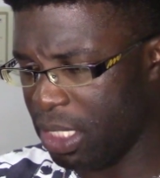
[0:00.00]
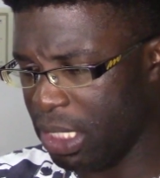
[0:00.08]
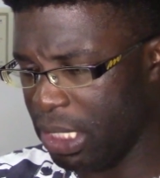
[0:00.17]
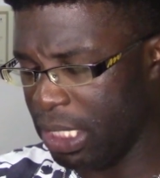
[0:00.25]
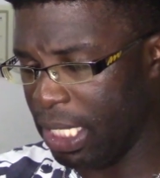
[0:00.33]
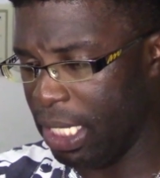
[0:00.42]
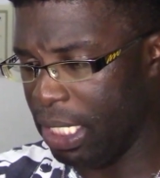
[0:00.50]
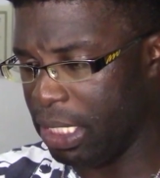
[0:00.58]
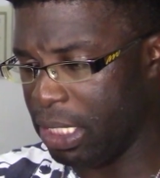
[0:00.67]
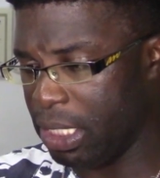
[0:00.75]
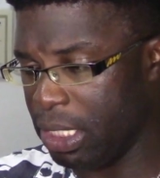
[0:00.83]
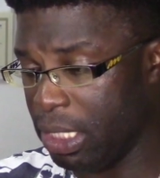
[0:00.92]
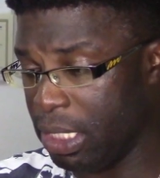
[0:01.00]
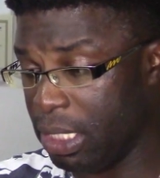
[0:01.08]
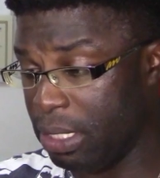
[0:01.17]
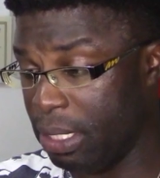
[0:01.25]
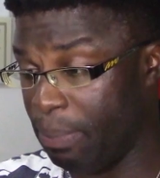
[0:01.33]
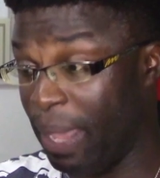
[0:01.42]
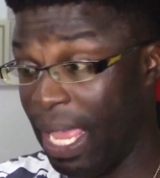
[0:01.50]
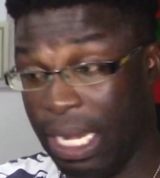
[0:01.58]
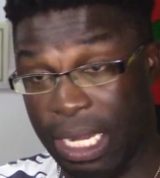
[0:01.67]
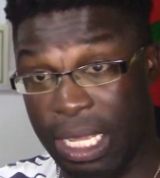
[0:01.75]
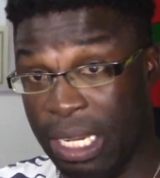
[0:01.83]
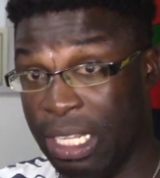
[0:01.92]
Okay, it's
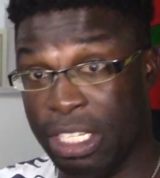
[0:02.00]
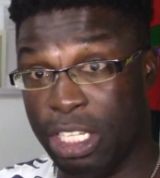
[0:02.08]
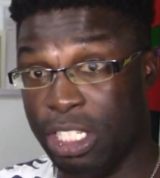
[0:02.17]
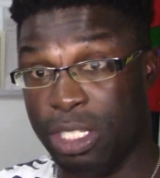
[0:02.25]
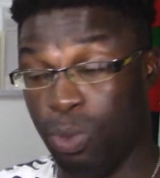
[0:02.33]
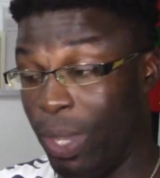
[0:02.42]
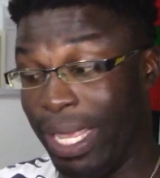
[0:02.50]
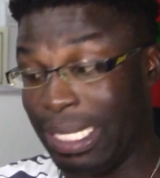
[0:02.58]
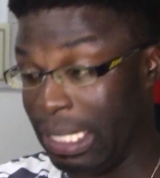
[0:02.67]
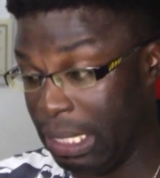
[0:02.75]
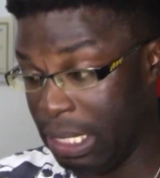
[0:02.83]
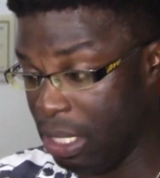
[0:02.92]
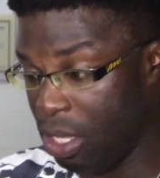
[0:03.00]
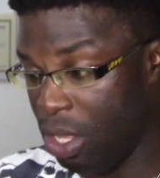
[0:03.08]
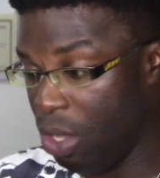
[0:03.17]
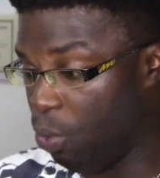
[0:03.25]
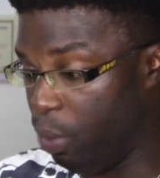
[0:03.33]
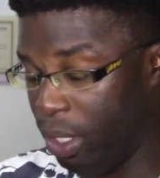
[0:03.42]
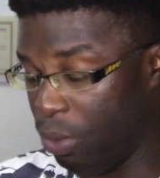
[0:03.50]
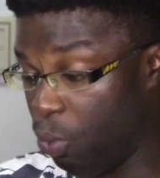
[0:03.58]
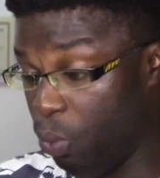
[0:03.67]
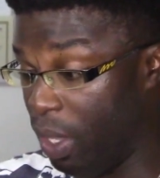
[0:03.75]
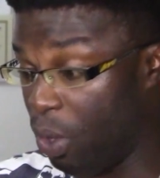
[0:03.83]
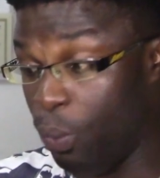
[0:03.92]
pending. It's waiting. We
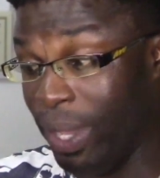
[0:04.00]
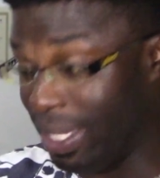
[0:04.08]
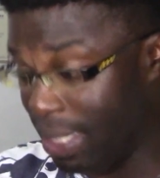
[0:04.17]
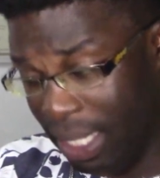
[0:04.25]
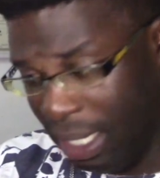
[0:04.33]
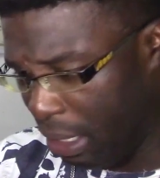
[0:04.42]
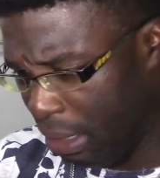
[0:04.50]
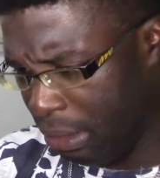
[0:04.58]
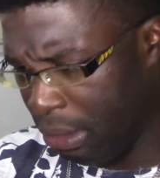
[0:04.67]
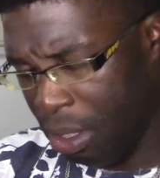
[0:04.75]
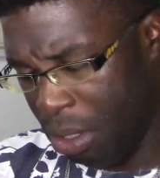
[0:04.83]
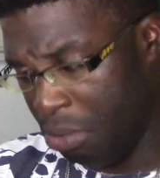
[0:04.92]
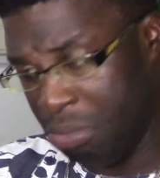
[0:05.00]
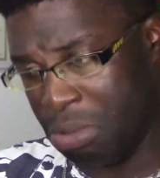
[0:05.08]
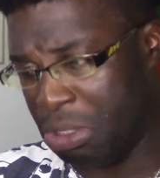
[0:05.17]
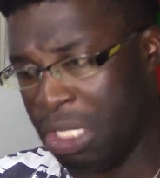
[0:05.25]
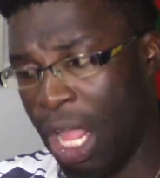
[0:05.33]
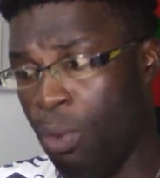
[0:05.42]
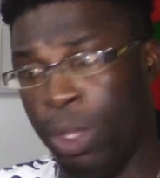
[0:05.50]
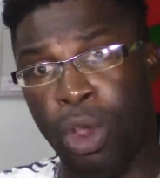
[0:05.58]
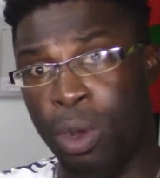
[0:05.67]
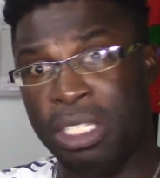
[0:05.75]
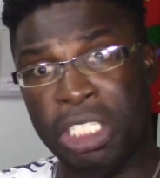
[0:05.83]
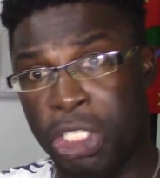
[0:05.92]
are waiting. Shall we
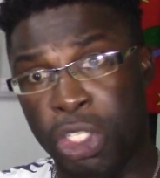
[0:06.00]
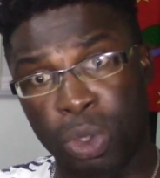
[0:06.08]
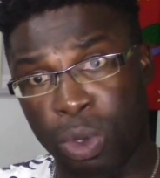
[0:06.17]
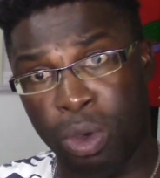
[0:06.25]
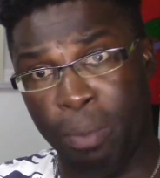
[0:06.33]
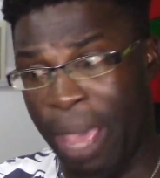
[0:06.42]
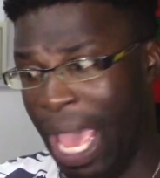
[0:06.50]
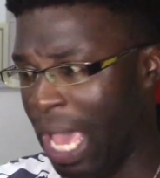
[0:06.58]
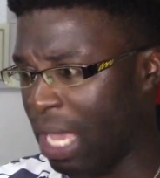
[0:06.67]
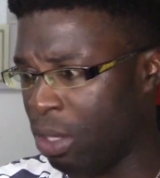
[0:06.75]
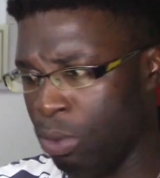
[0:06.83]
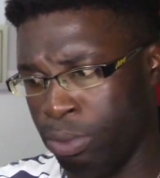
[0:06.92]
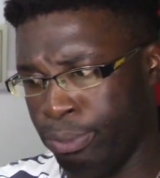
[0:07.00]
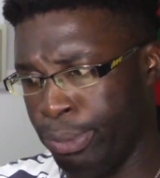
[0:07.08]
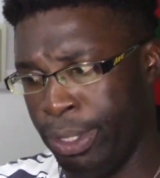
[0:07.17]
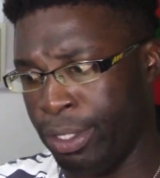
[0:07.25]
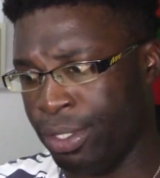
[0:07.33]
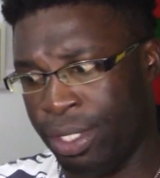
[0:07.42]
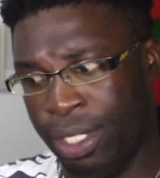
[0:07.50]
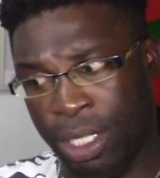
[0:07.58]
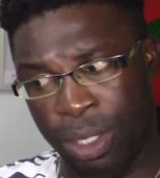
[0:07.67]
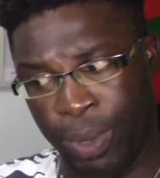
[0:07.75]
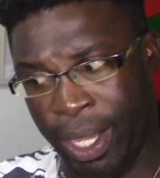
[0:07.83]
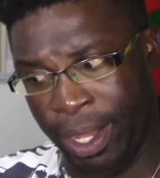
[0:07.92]
continue or go back? We are
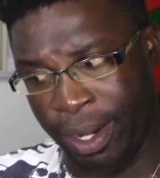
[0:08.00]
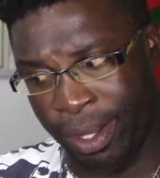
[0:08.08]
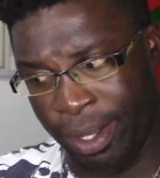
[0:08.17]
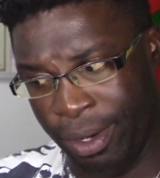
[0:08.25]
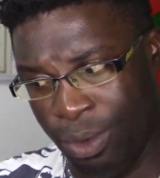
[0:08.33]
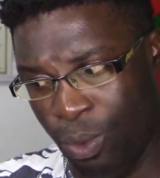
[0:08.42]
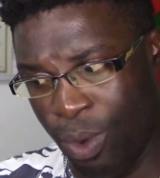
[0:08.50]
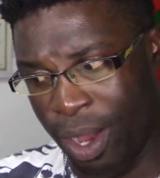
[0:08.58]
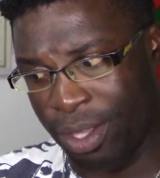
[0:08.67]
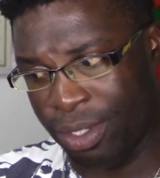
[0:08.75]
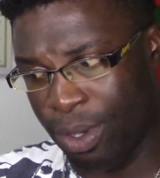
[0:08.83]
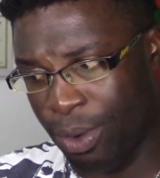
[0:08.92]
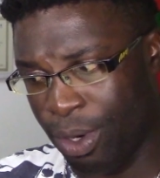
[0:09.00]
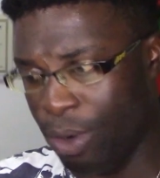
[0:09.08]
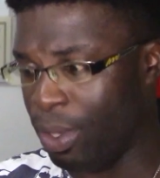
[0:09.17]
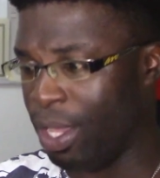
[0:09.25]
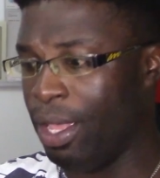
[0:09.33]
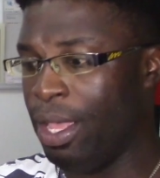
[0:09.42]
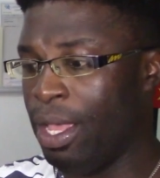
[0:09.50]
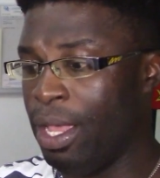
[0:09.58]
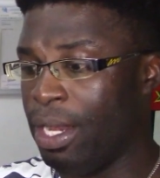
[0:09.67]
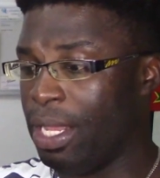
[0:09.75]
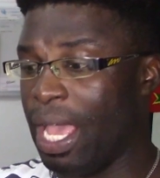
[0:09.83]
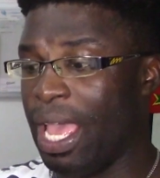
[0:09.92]
still waiting. What is going on? Okay,
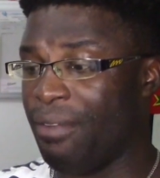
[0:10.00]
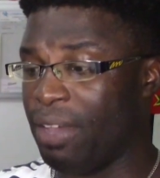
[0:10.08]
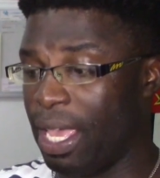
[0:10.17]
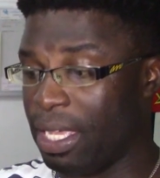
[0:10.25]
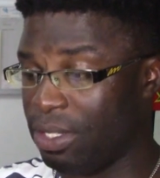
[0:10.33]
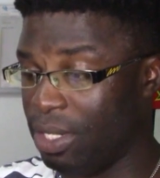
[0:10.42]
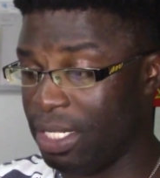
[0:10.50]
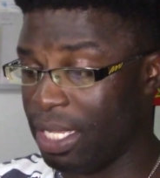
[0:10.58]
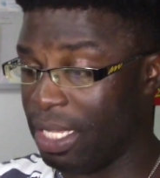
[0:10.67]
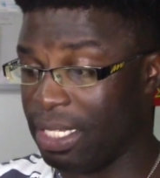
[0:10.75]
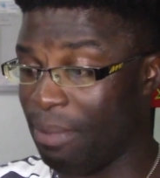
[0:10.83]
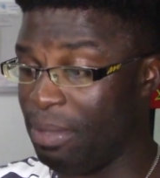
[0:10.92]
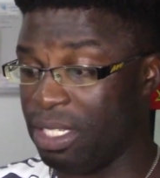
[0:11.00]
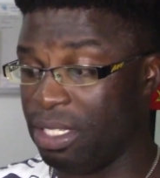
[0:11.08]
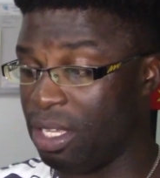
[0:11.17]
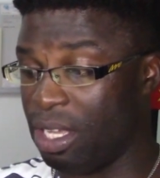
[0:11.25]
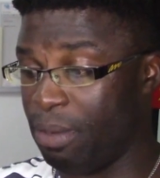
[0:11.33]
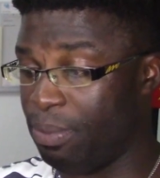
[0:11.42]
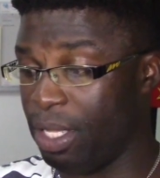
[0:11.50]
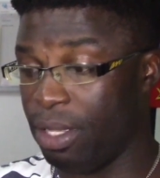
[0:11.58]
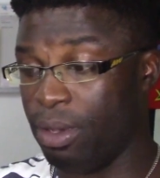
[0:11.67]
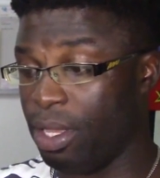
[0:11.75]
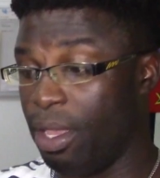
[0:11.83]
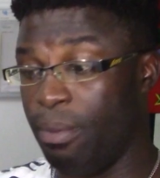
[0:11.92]
the guy have an X on his eyes. That means he's not gonna play.
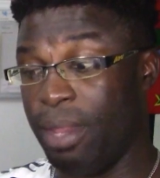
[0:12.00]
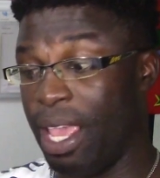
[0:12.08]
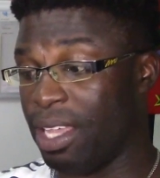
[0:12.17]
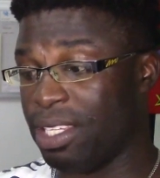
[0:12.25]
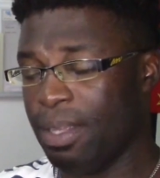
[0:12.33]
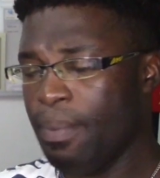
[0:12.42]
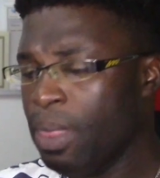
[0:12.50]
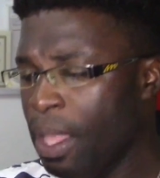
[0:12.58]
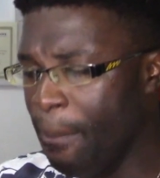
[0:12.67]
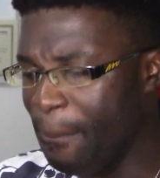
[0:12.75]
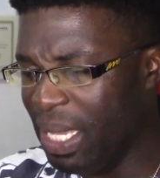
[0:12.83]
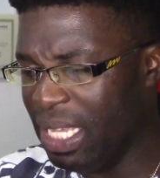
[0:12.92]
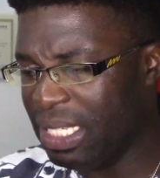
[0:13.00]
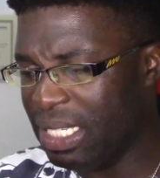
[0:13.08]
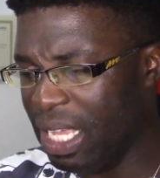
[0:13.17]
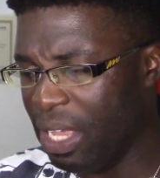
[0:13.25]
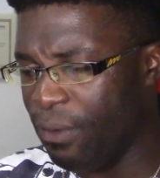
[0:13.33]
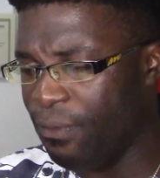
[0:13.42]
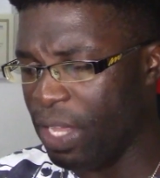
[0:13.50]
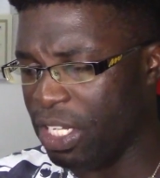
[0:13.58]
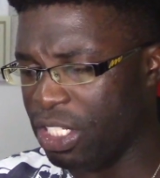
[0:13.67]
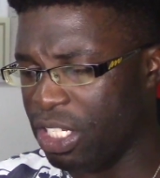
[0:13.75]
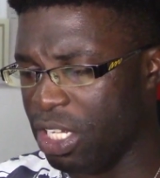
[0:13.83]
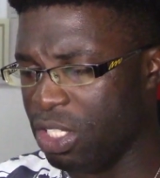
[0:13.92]
Okay, next. Bees take
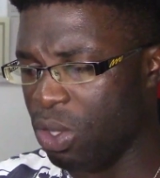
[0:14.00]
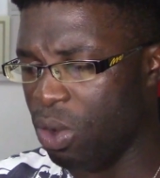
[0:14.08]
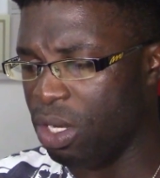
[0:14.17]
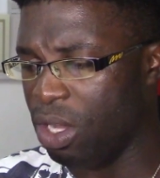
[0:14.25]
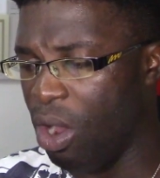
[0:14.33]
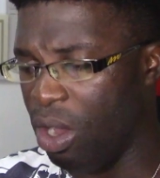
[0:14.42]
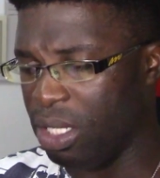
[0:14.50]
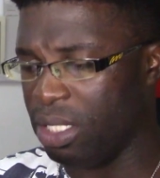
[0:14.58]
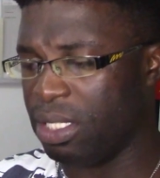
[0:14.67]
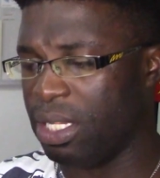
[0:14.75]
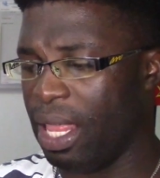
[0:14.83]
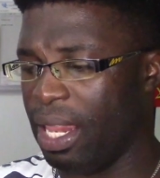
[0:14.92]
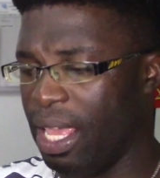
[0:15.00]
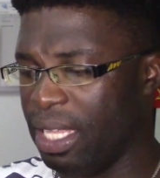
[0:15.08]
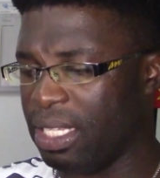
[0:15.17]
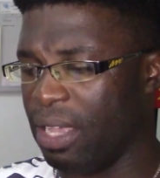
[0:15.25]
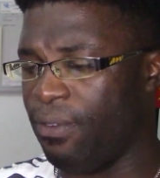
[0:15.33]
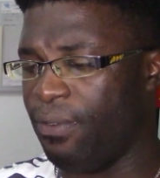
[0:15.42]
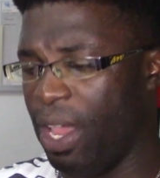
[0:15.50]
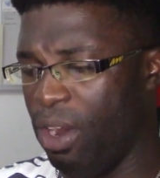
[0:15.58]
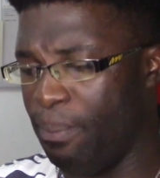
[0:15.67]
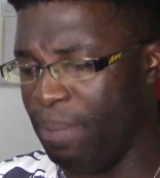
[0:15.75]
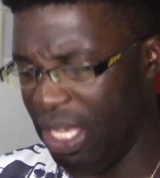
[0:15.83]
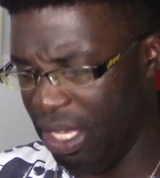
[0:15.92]
vengeance on a hornet that ate a fellow
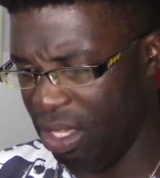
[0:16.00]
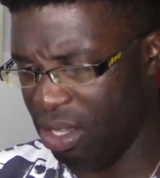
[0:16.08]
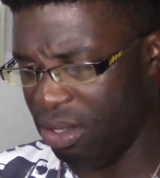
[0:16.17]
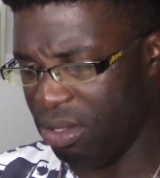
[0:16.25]
bee.